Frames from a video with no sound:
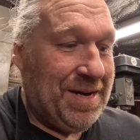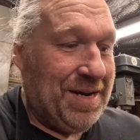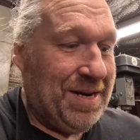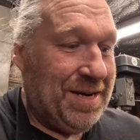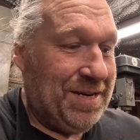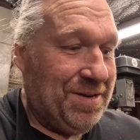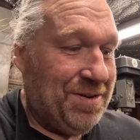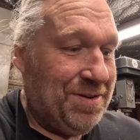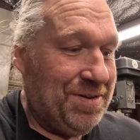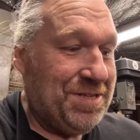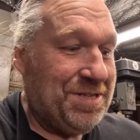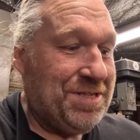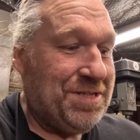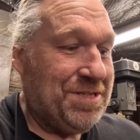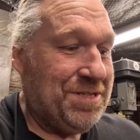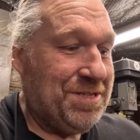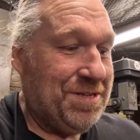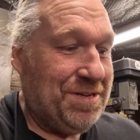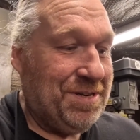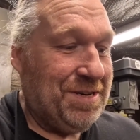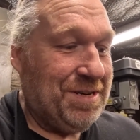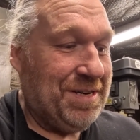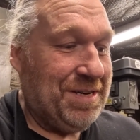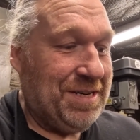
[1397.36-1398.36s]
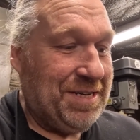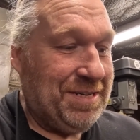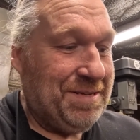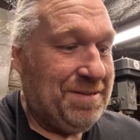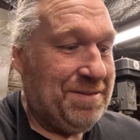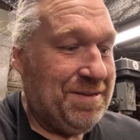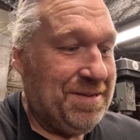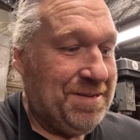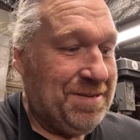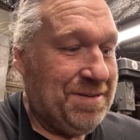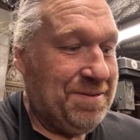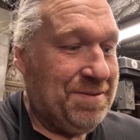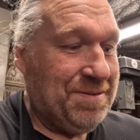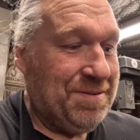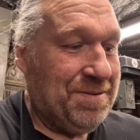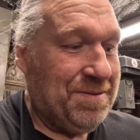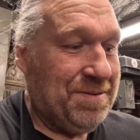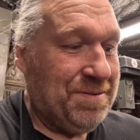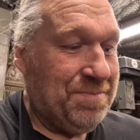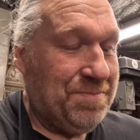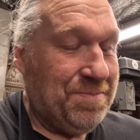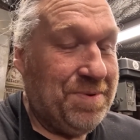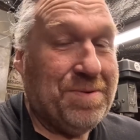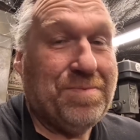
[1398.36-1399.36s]
and I certainly
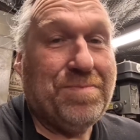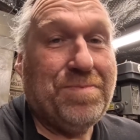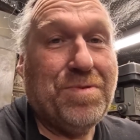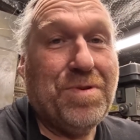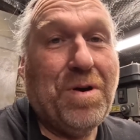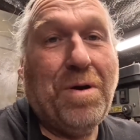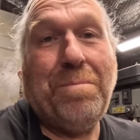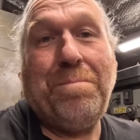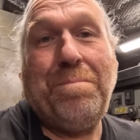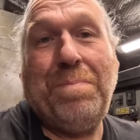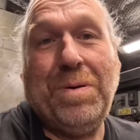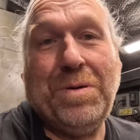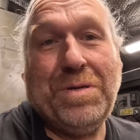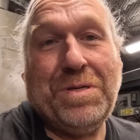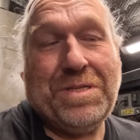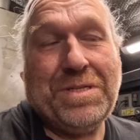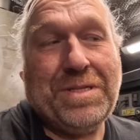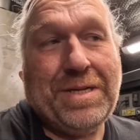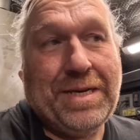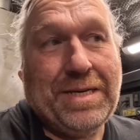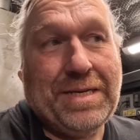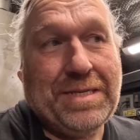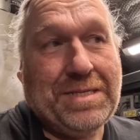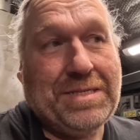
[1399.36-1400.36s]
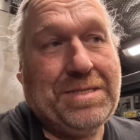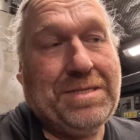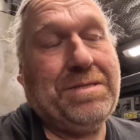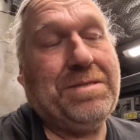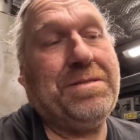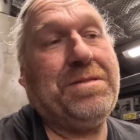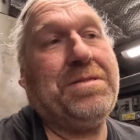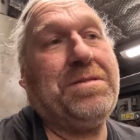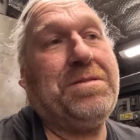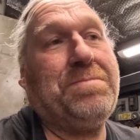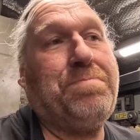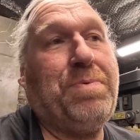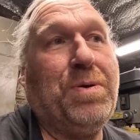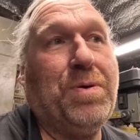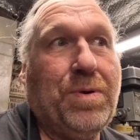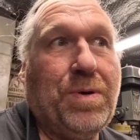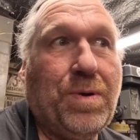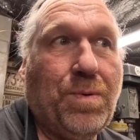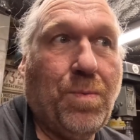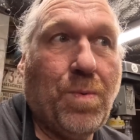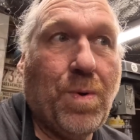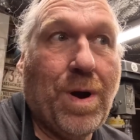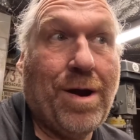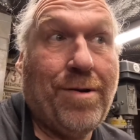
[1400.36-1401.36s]
will not push this to the
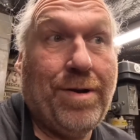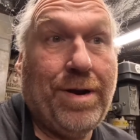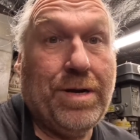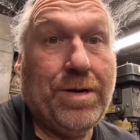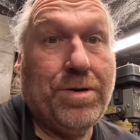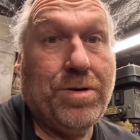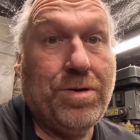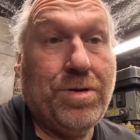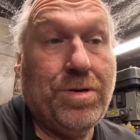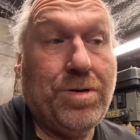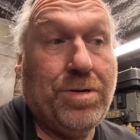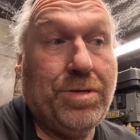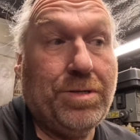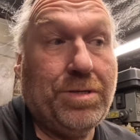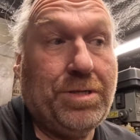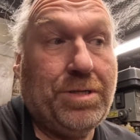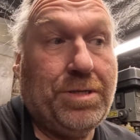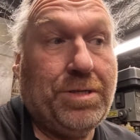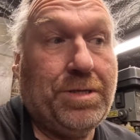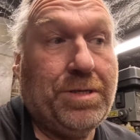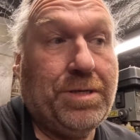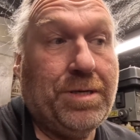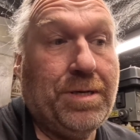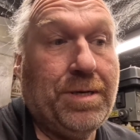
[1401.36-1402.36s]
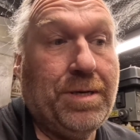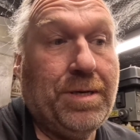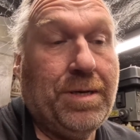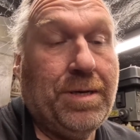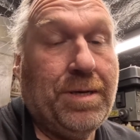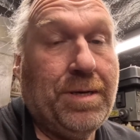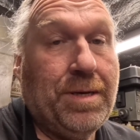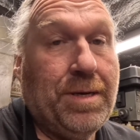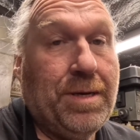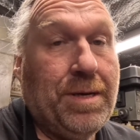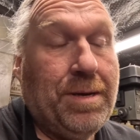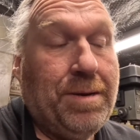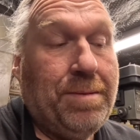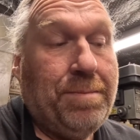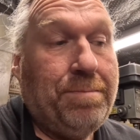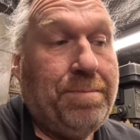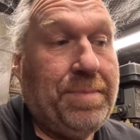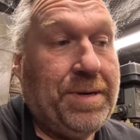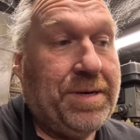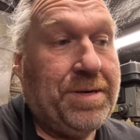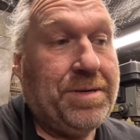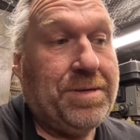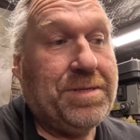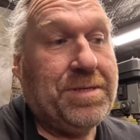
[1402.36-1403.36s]
point where it hurts,
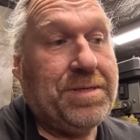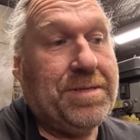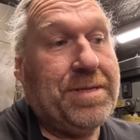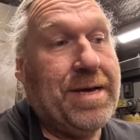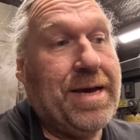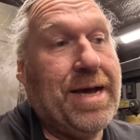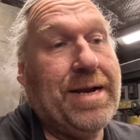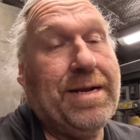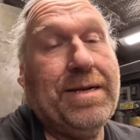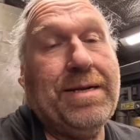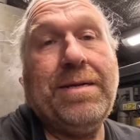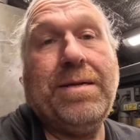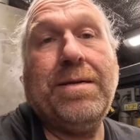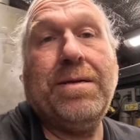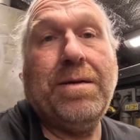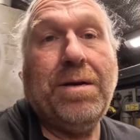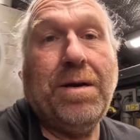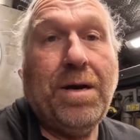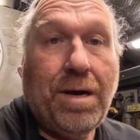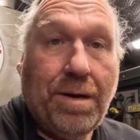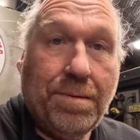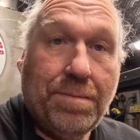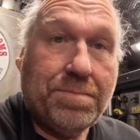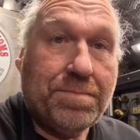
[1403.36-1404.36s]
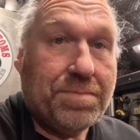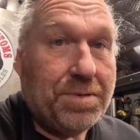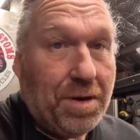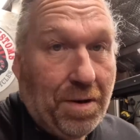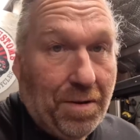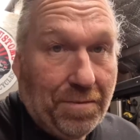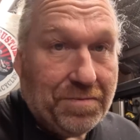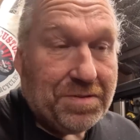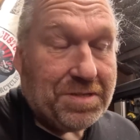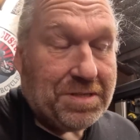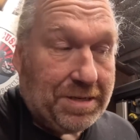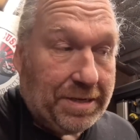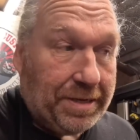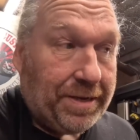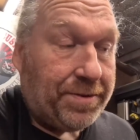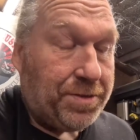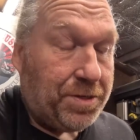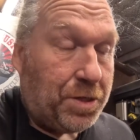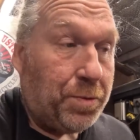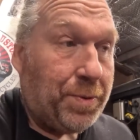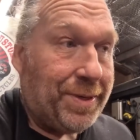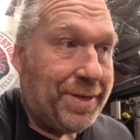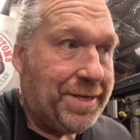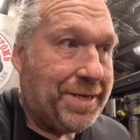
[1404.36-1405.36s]
because then obviously you're
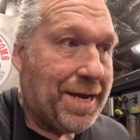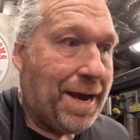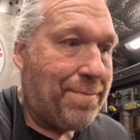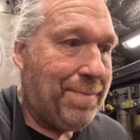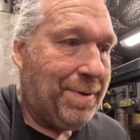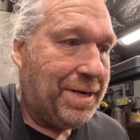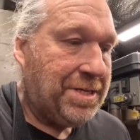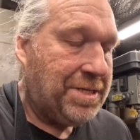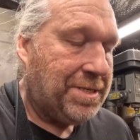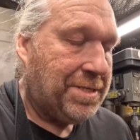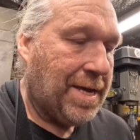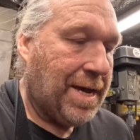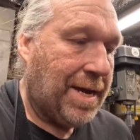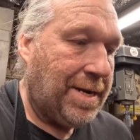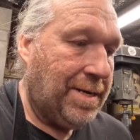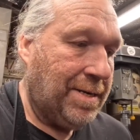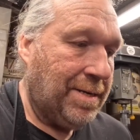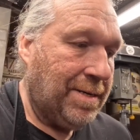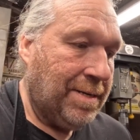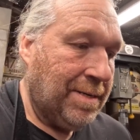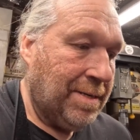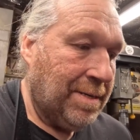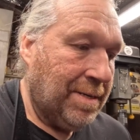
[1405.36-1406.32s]
doing damage then.